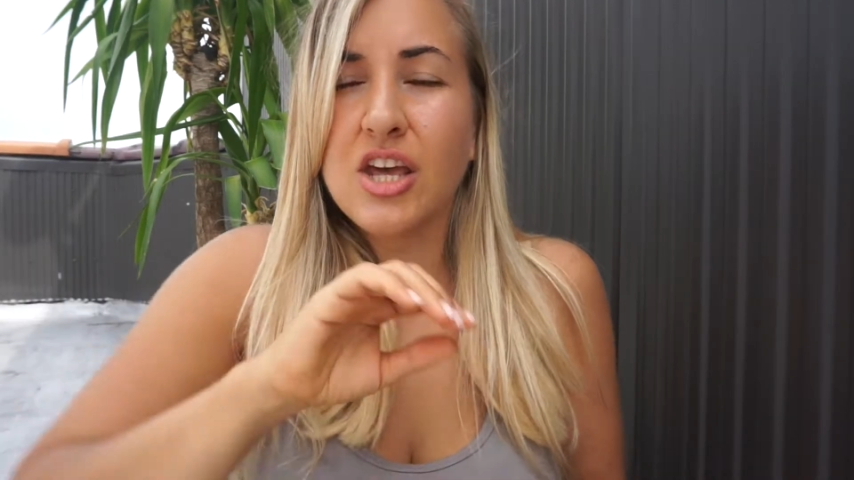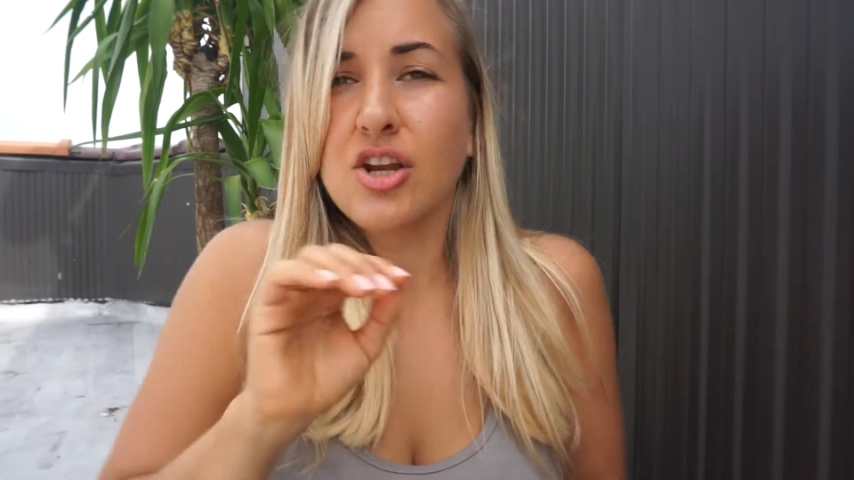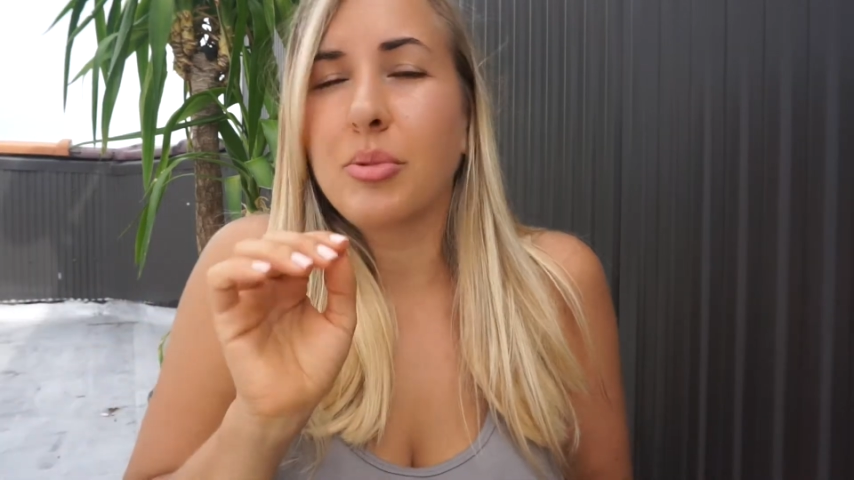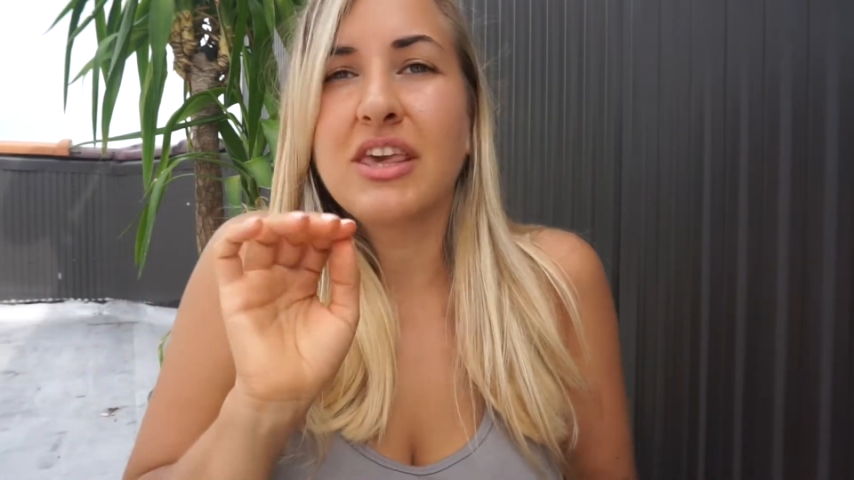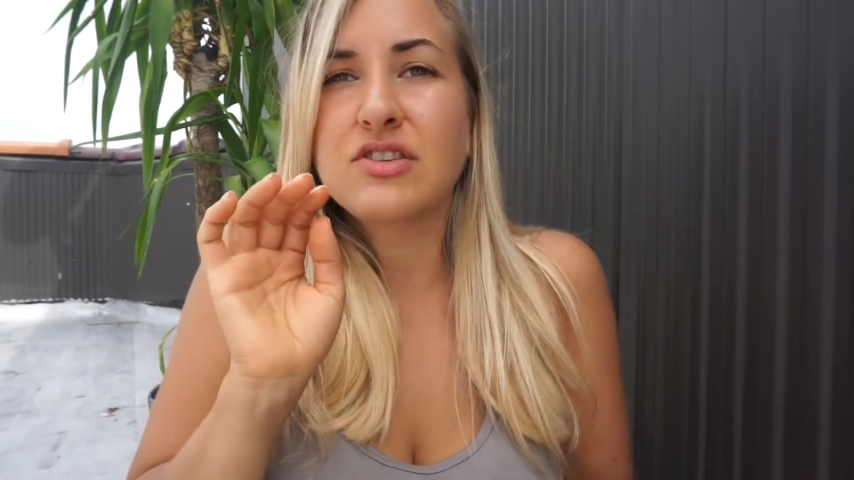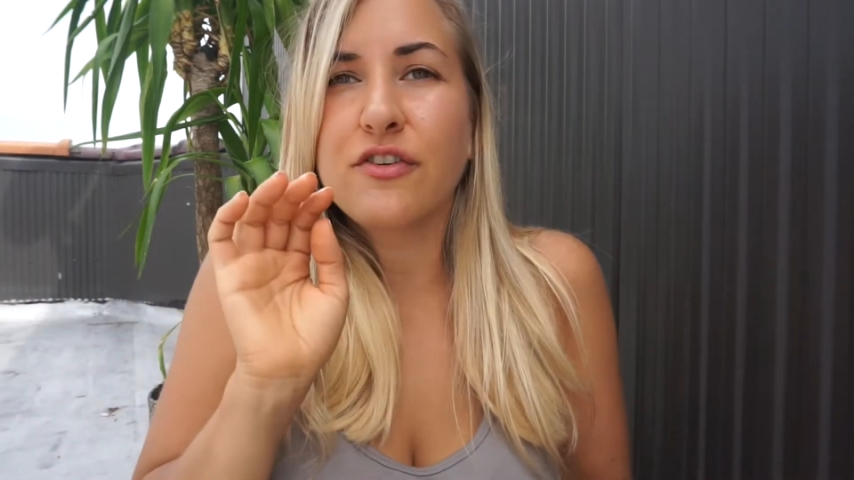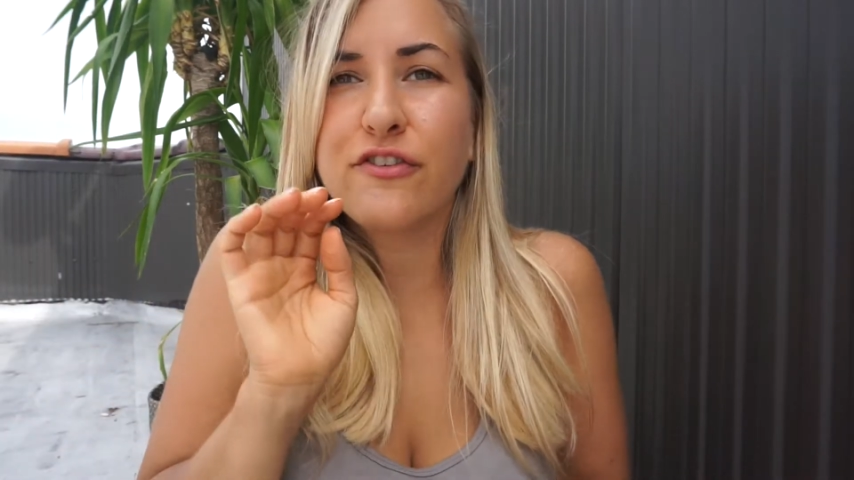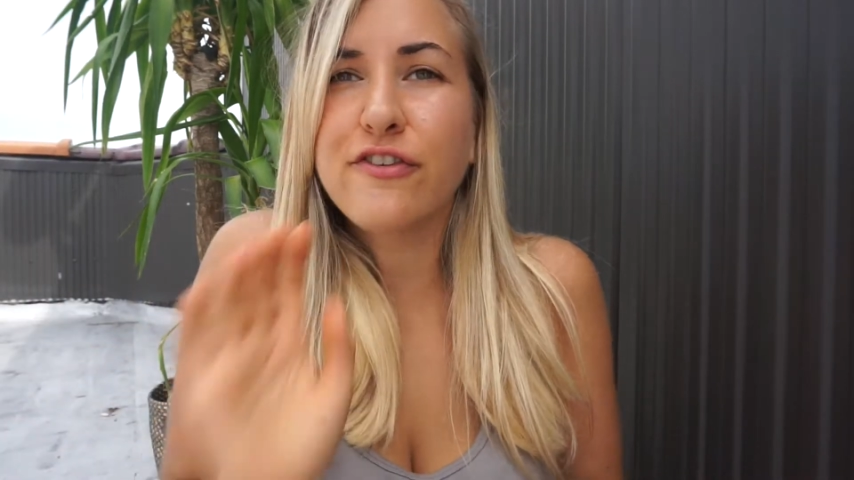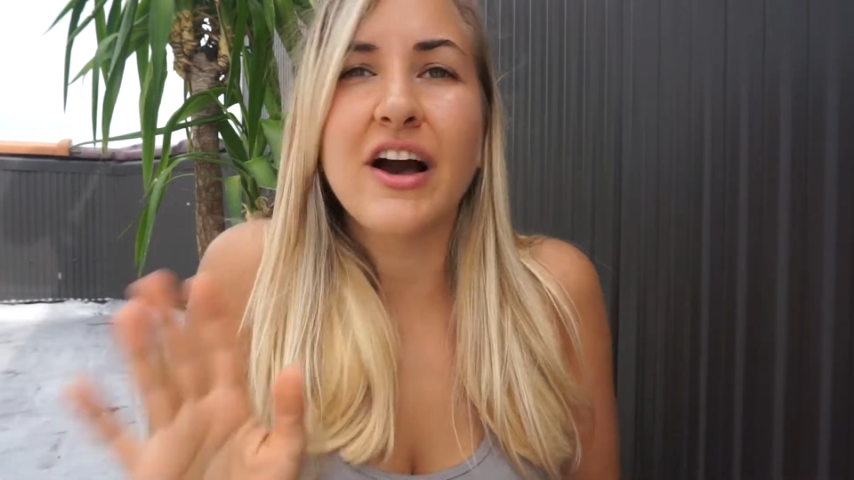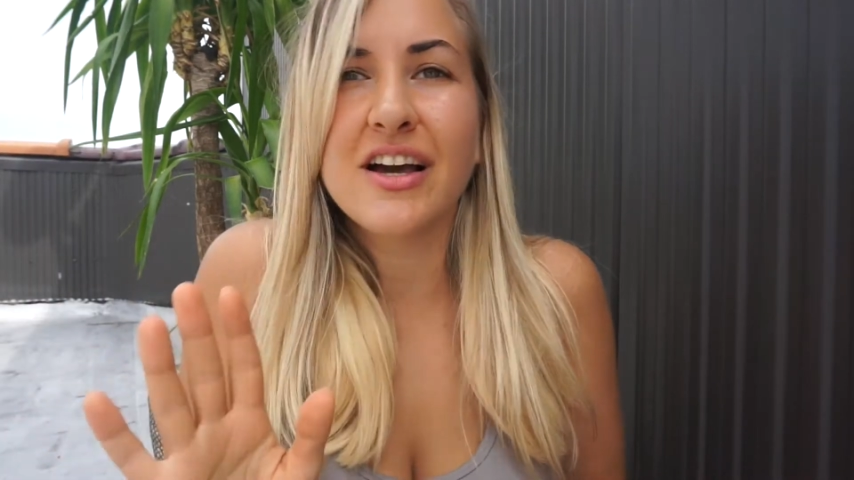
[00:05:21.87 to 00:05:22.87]
Nobody gives a
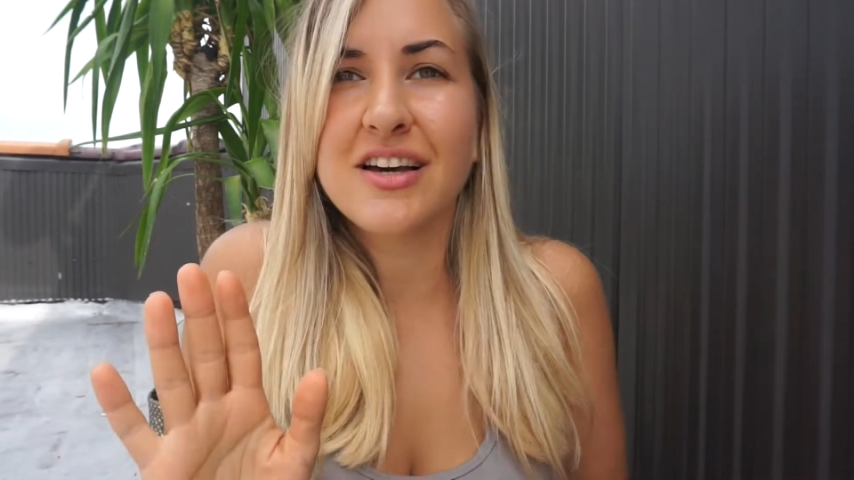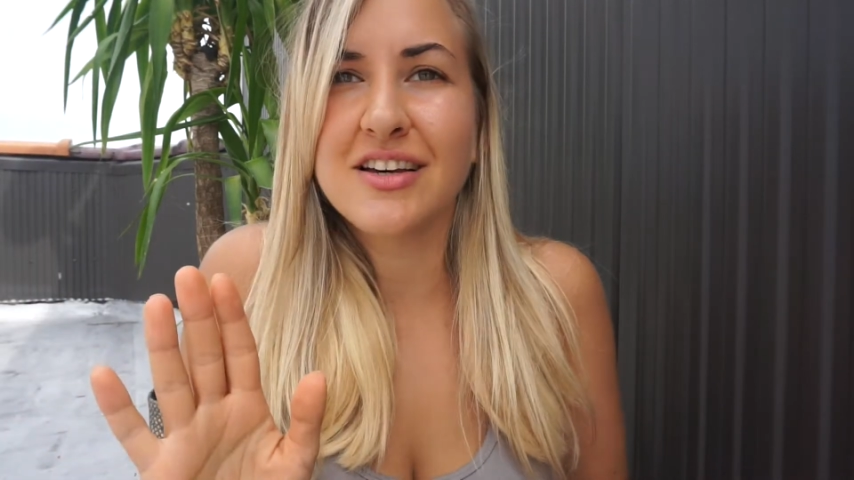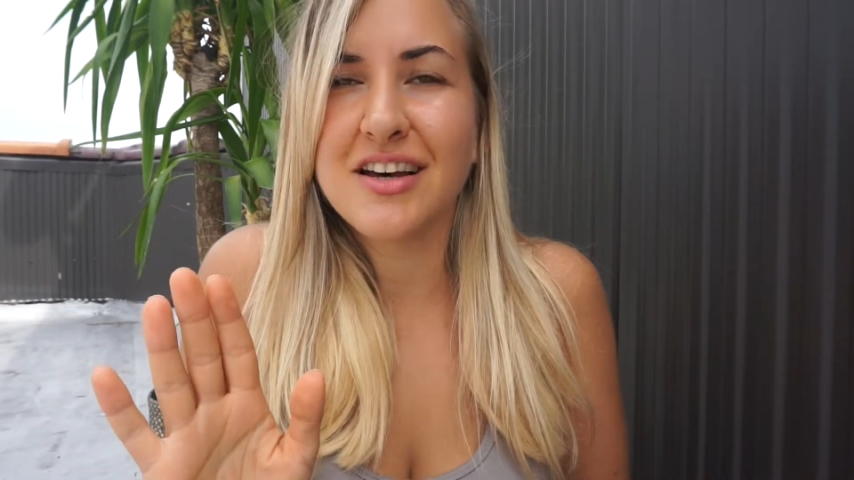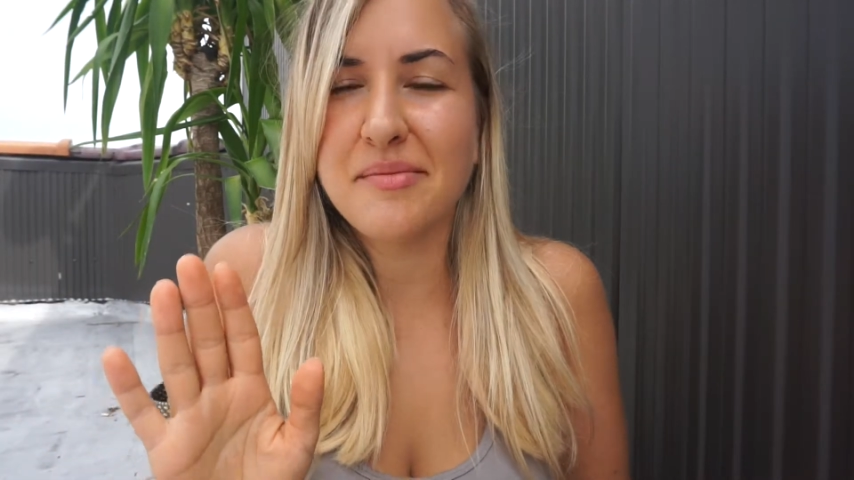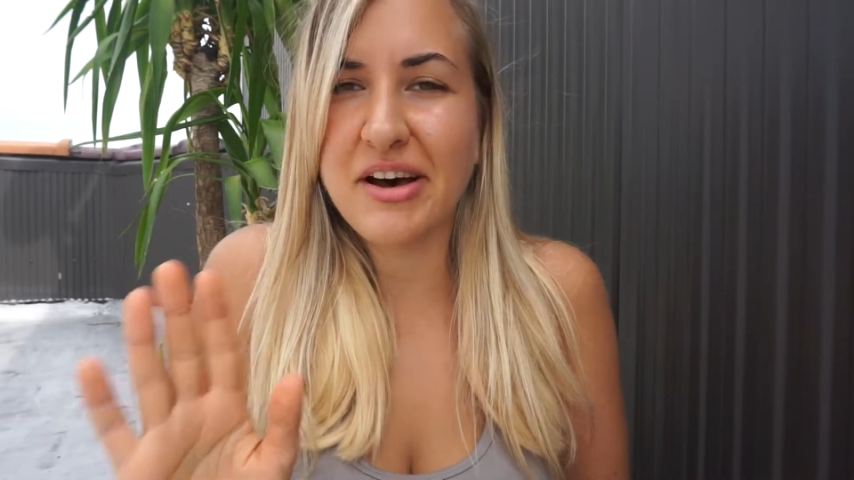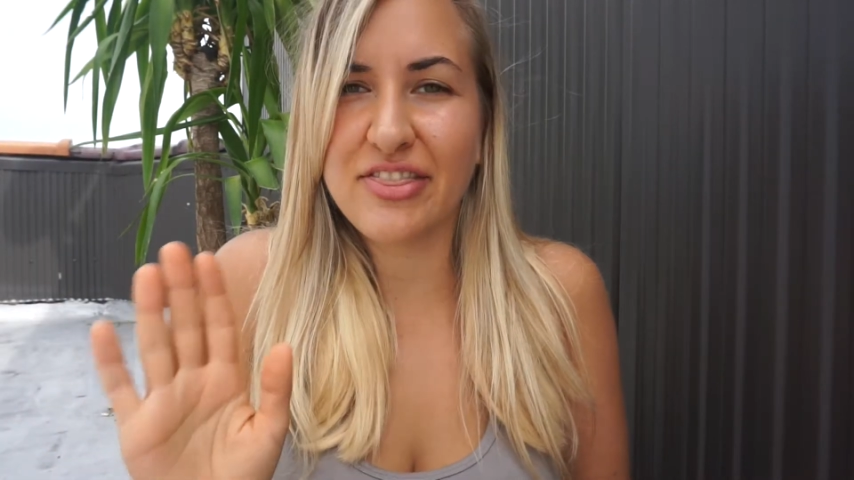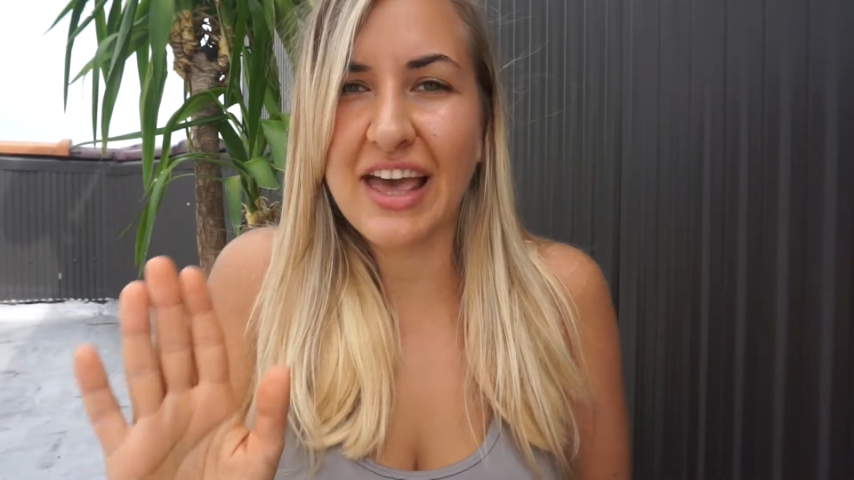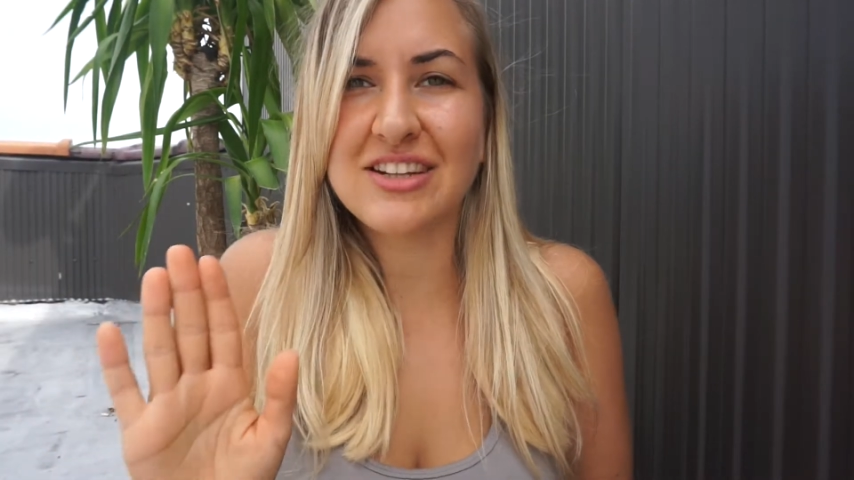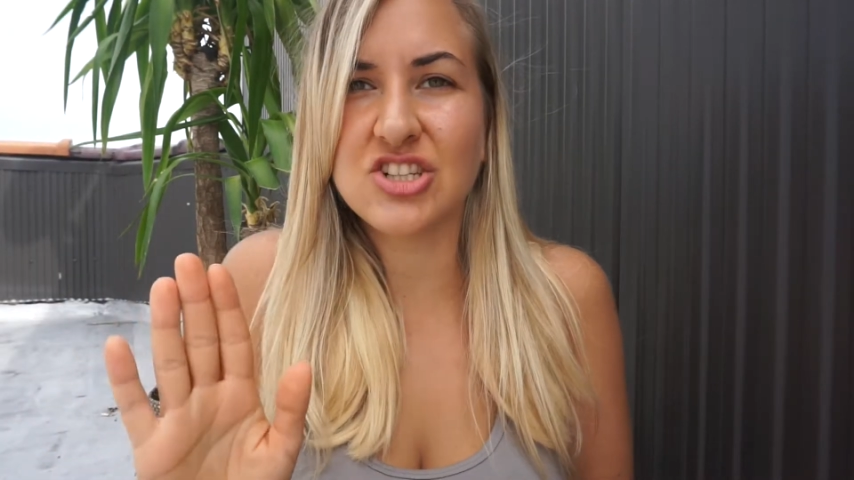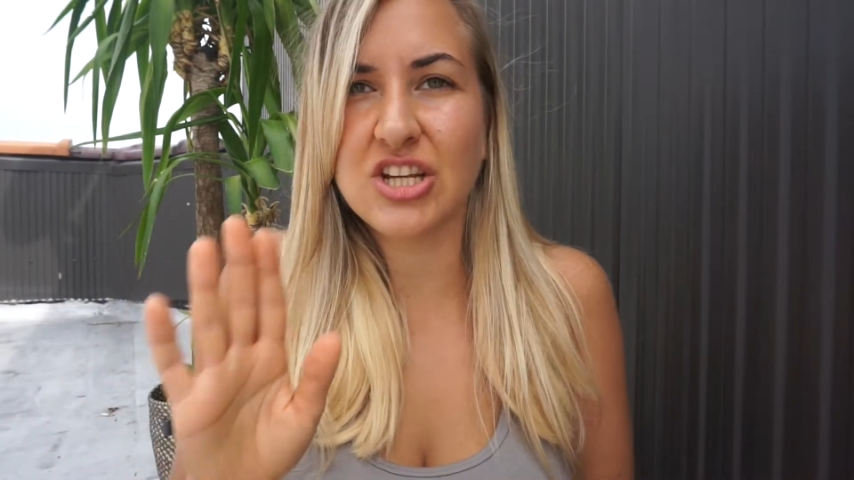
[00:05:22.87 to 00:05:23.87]
fuck about
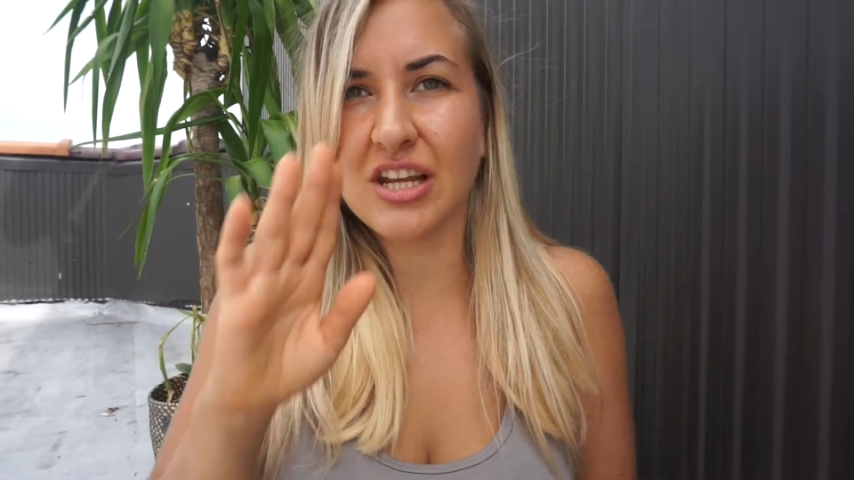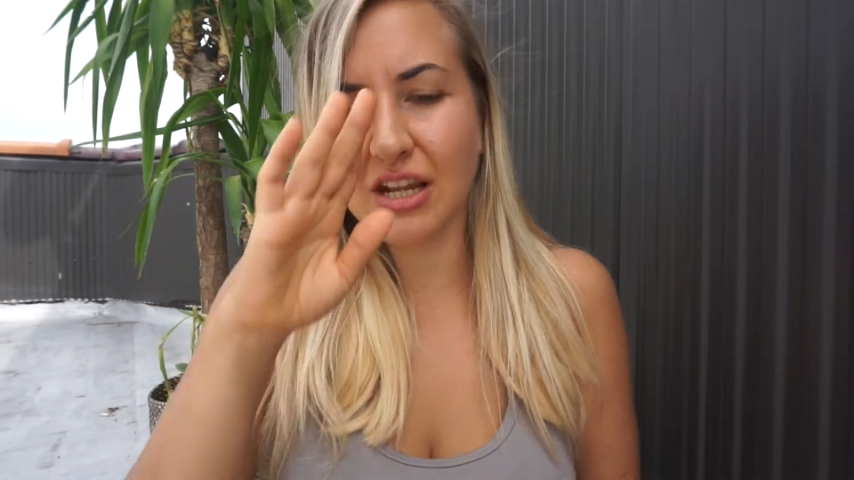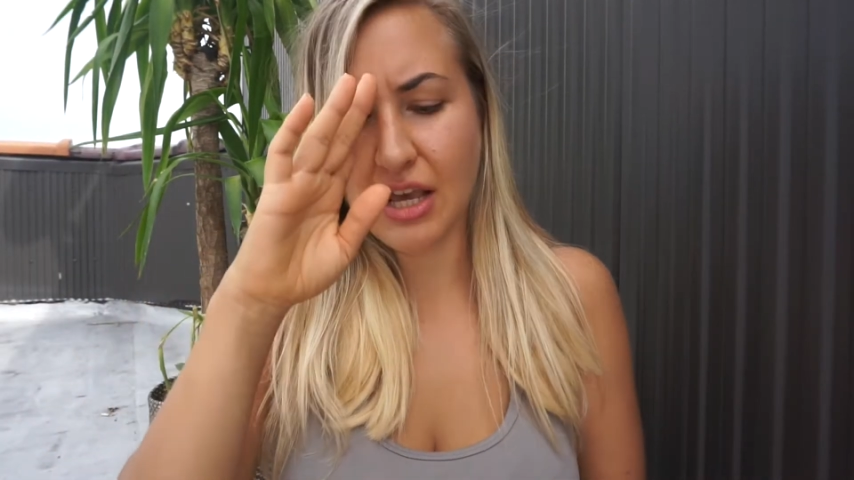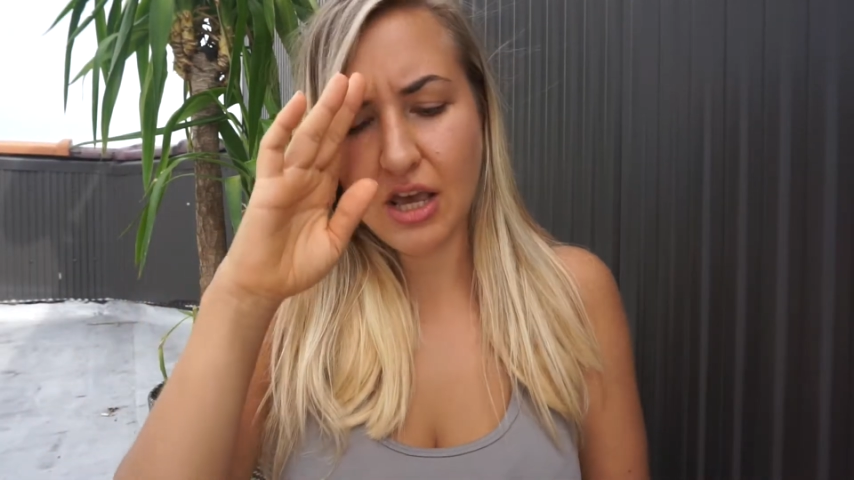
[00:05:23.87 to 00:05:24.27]
that shit,